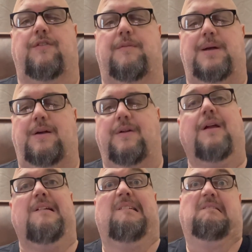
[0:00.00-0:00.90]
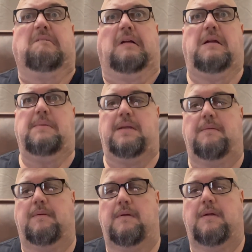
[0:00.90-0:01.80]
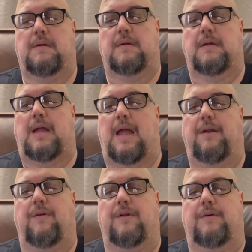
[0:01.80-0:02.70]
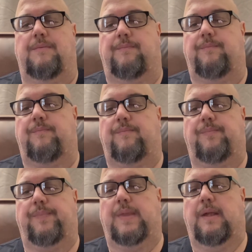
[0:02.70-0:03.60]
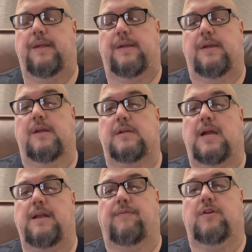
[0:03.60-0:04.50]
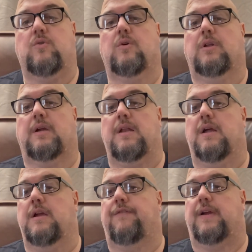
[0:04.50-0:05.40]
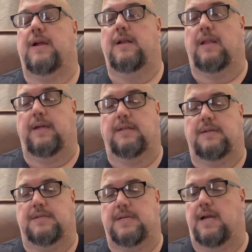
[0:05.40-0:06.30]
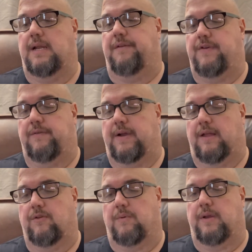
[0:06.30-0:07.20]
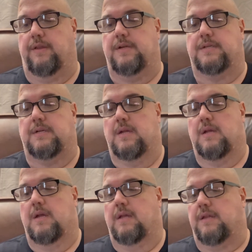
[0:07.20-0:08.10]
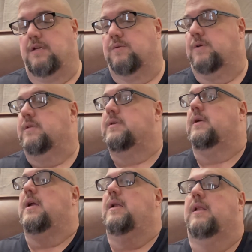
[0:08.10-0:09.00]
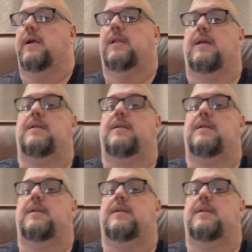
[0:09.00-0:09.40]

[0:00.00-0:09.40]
about, you know. I mean, I don't know. Kind of a cool looking knife. I kind of like the design. I've never held one of these ones. I kind of like that